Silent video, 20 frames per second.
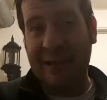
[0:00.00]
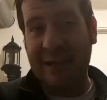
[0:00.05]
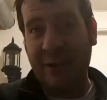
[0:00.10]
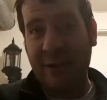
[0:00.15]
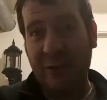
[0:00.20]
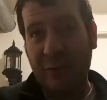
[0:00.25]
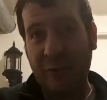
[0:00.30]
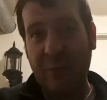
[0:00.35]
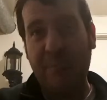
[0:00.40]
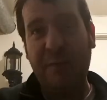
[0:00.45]
a
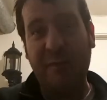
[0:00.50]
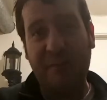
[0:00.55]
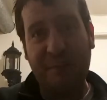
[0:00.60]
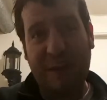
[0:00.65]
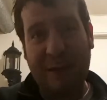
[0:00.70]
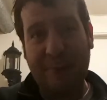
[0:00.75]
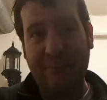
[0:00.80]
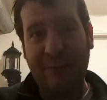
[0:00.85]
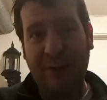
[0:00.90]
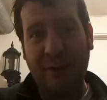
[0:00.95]
group of
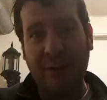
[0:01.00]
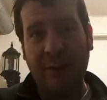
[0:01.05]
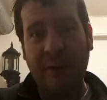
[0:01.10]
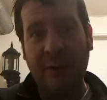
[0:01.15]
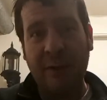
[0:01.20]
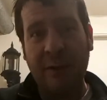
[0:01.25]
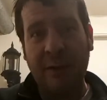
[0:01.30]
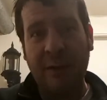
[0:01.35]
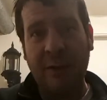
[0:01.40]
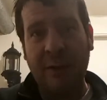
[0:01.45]
people
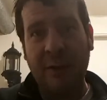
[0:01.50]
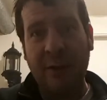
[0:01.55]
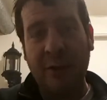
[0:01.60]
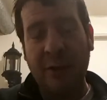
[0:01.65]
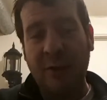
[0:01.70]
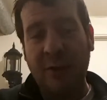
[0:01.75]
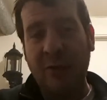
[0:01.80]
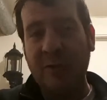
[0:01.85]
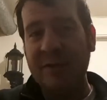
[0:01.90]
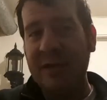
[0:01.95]

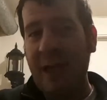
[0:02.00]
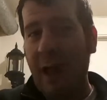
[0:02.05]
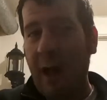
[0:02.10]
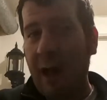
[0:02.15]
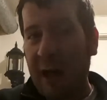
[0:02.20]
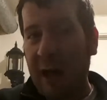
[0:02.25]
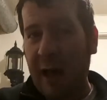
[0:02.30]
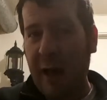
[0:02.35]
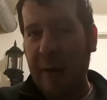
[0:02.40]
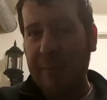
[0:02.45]
whose
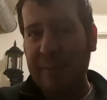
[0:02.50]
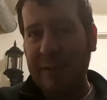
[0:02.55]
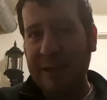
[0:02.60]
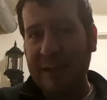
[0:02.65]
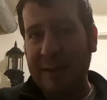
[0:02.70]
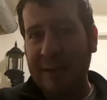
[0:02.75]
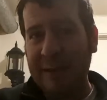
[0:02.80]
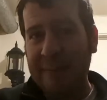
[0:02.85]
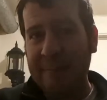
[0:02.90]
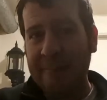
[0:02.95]

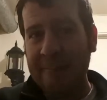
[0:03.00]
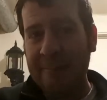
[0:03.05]
hobby